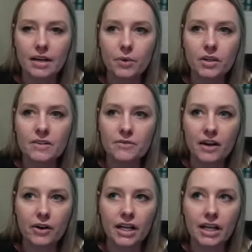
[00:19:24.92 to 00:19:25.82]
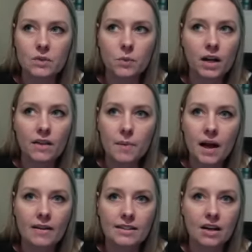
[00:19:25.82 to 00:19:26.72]
it really varied, because one of the
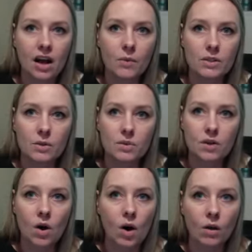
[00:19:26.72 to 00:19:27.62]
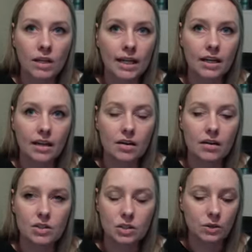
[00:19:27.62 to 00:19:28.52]
pallets I got was almost all like
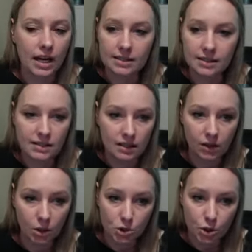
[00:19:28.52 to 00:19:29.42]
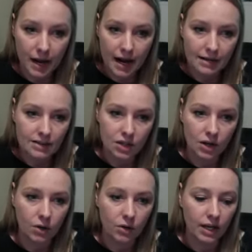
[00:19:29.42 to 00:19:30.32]
suitcases and larger bags.
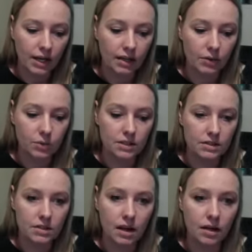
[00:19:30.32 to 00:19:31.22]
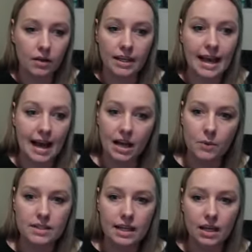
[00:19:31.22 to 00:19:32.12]
So it was, it
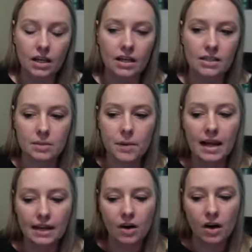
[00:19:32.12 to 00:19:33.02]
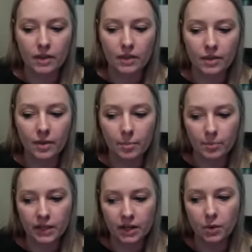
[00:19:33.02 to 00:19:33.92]
was like, it depended on the,
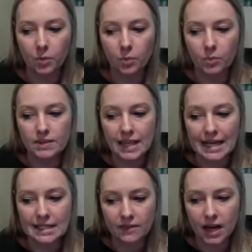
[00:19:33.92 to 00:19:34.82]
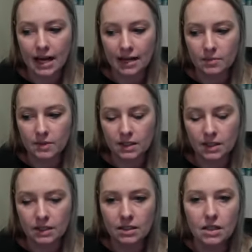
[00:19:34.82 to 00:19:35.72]
size of the items
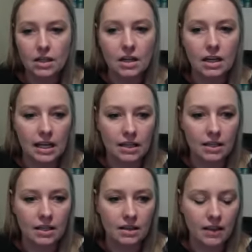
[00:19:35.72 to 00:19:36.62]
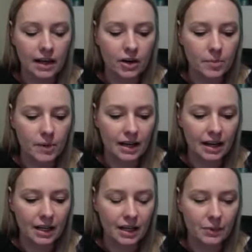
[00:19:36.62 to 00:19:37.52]
in there, but
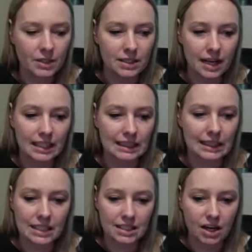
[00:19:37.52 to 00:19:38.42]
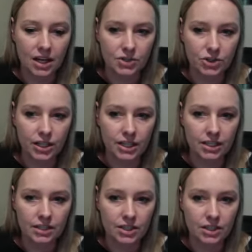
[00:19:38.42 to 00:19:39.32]
I would say at least 100
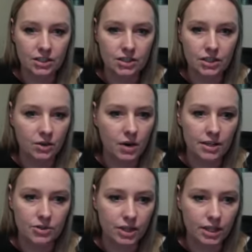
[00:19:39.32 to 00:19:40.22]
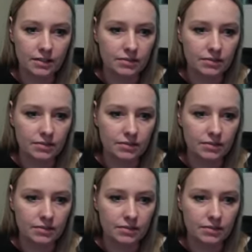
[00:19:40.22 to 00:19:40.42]
to 200.